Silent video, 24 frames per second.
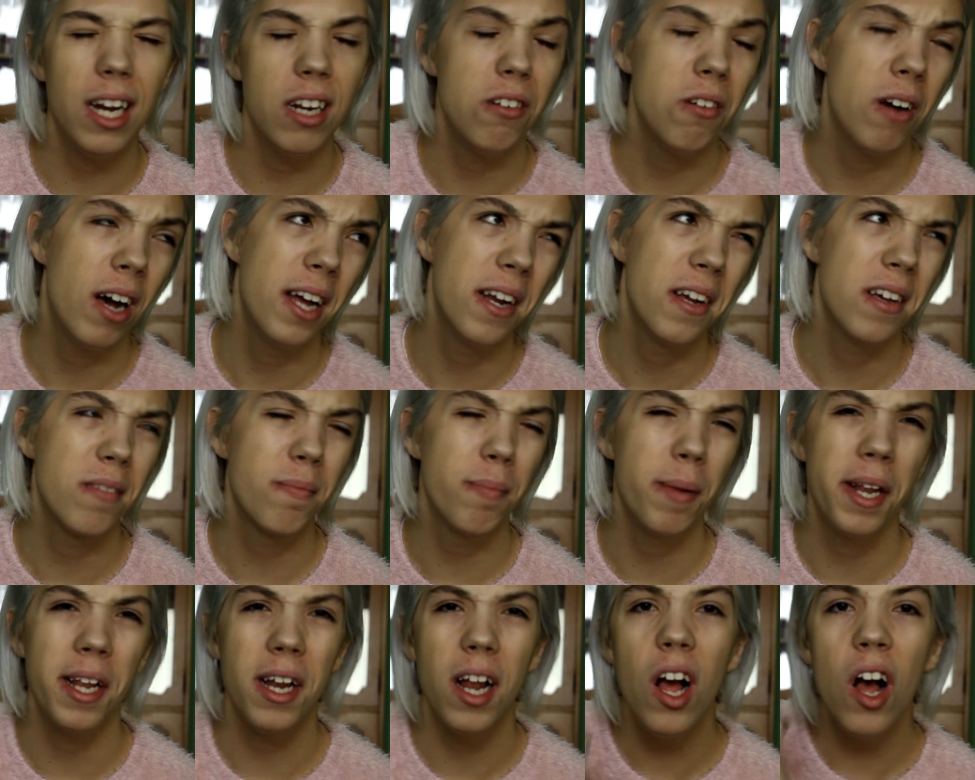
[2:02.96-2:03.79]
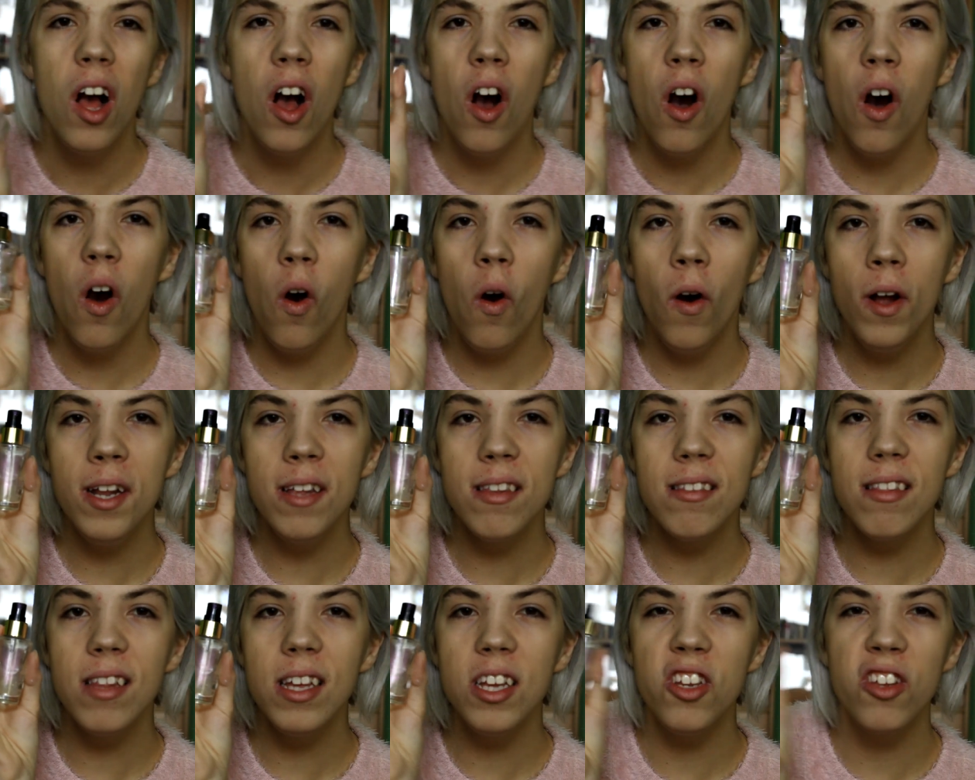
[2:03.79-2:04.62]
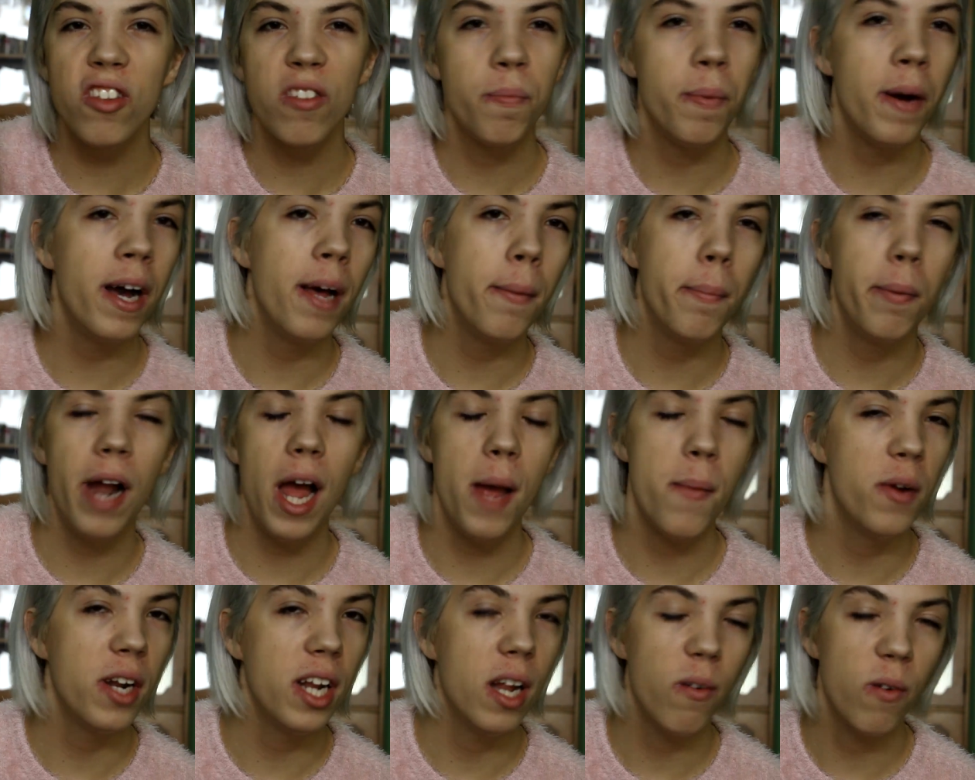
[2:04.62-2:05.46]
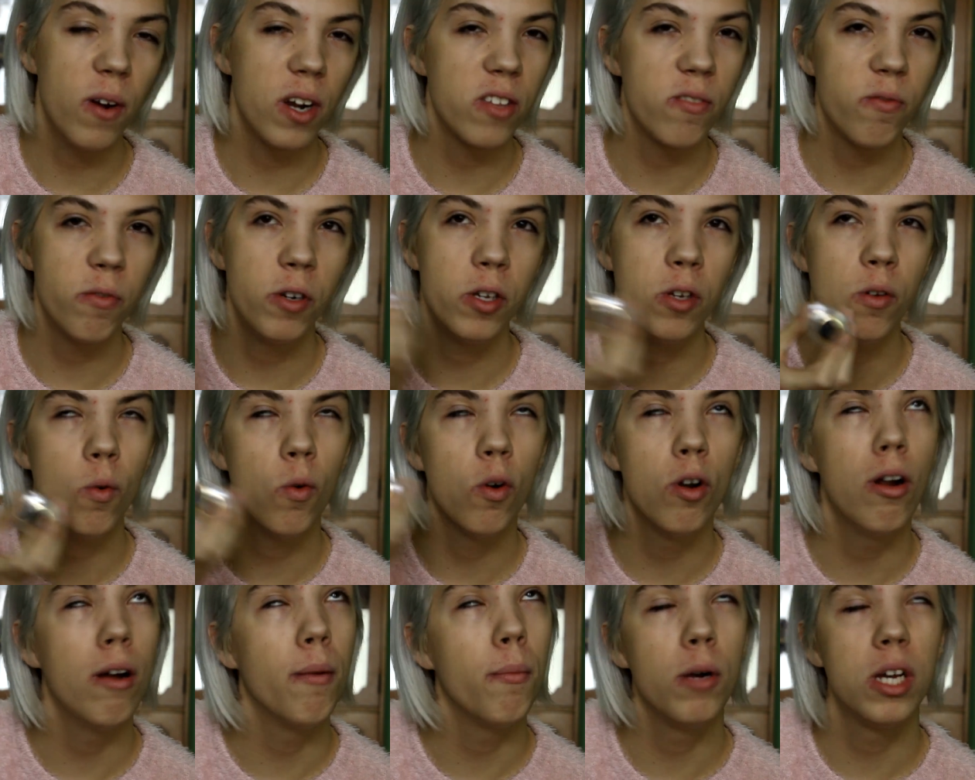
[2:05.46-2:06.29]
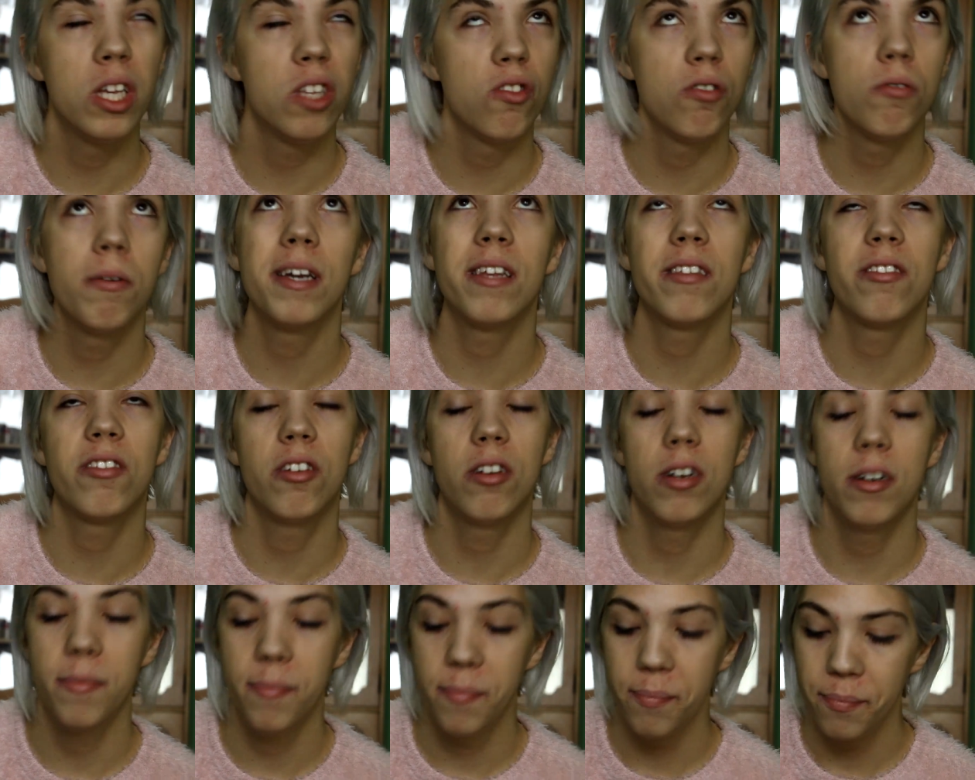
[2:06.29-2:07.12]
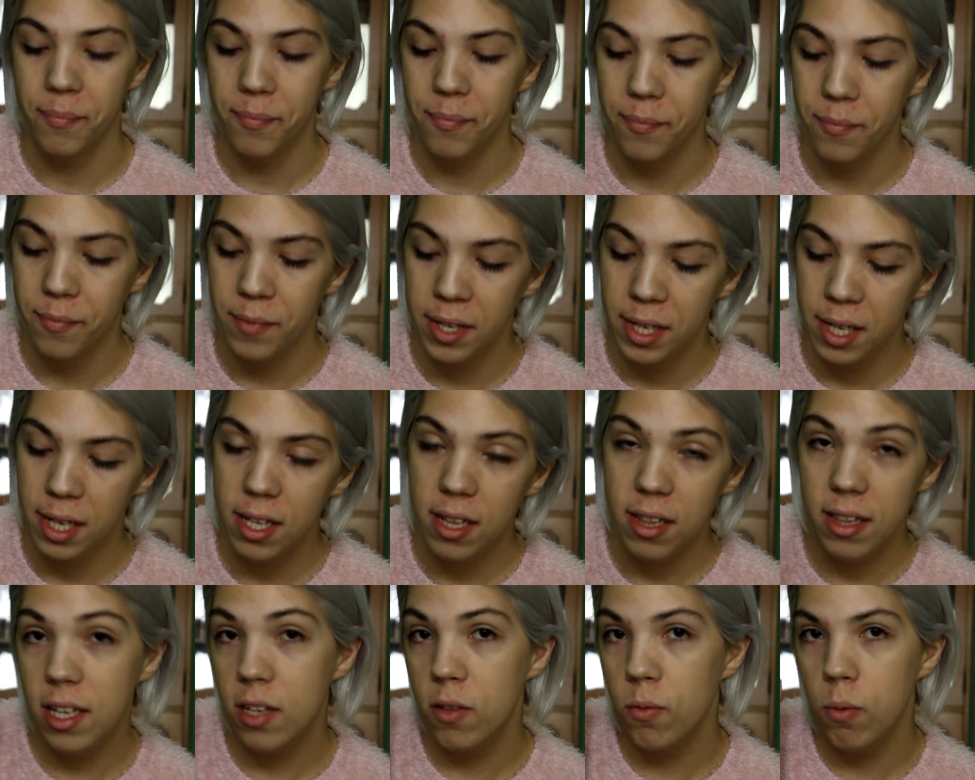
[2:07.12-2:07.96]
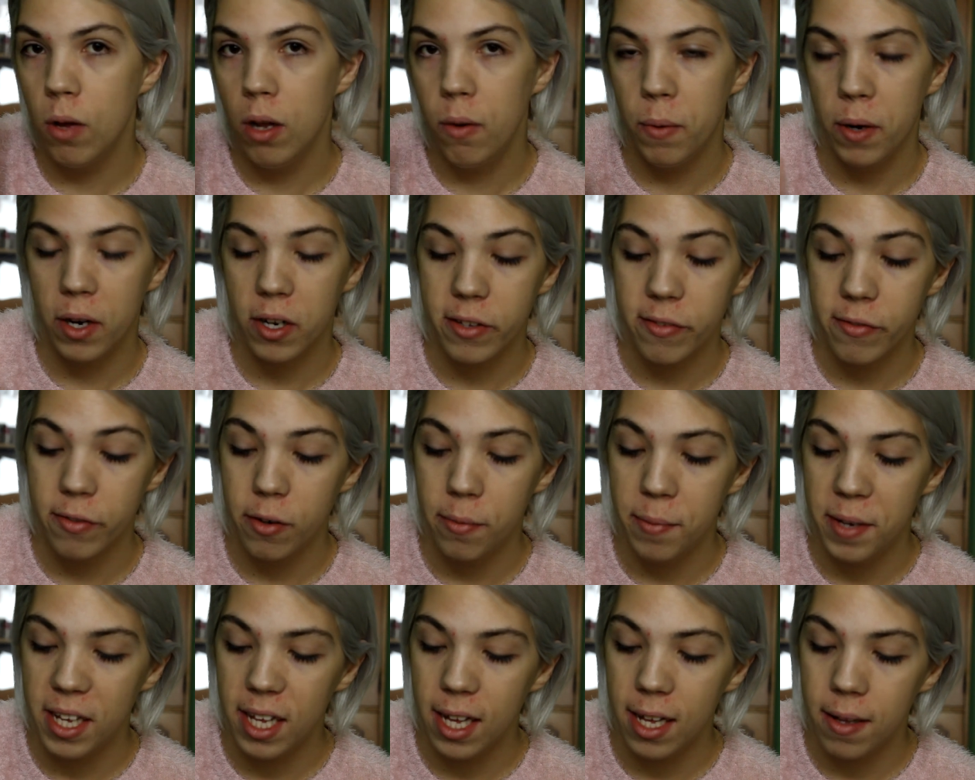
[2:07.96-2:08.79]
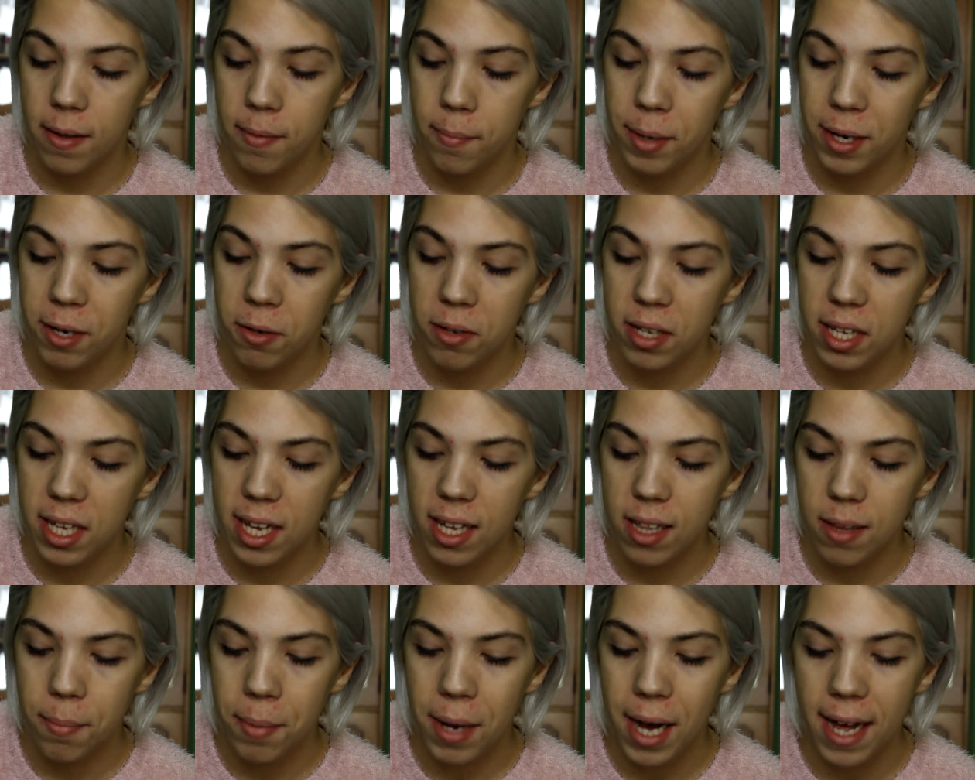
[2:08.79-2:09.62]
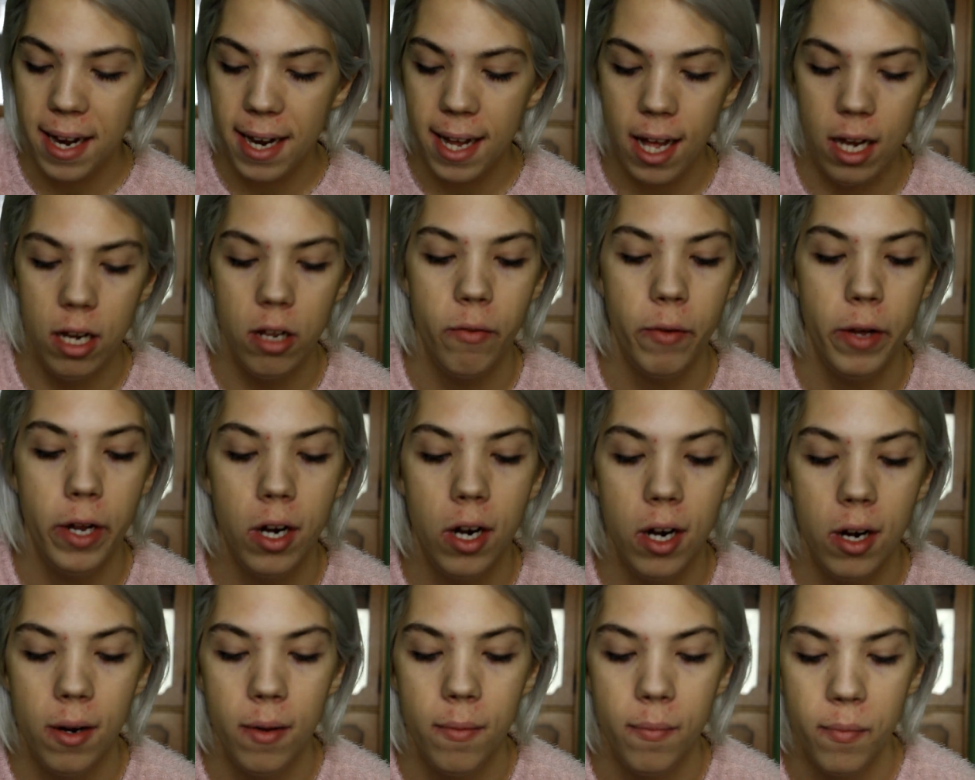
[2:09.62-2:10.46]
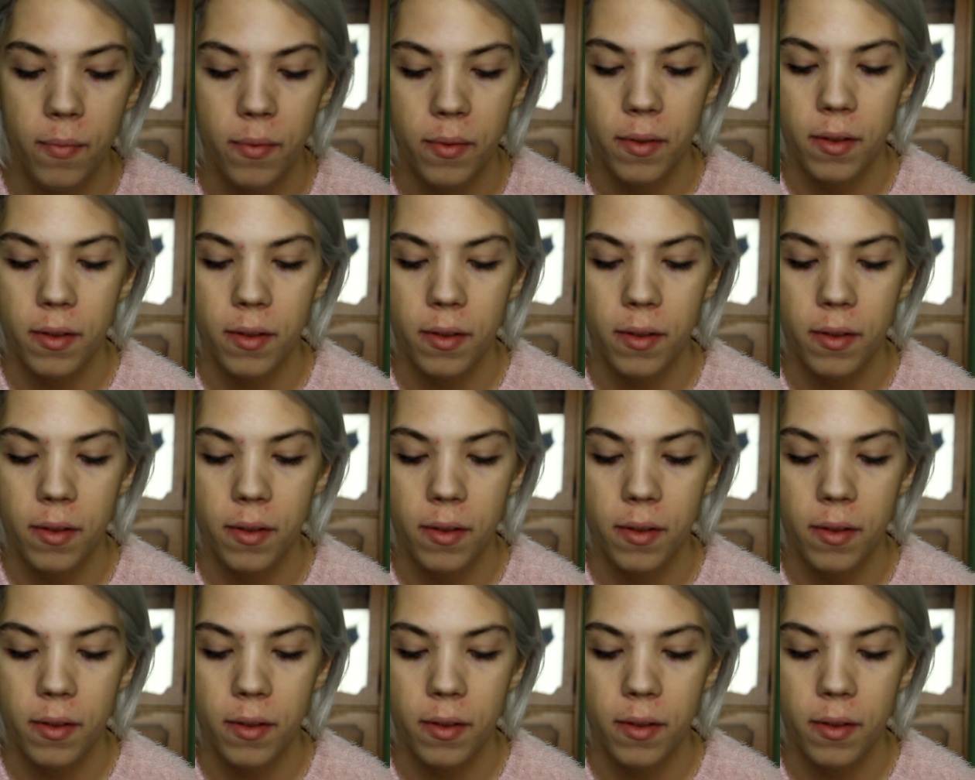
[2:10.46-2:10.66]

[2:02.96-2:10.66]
I don't know how to explain it. Honestly, just buy a primer that works for you or a moisturizer. This one works for me, but you can't buy it anywhere.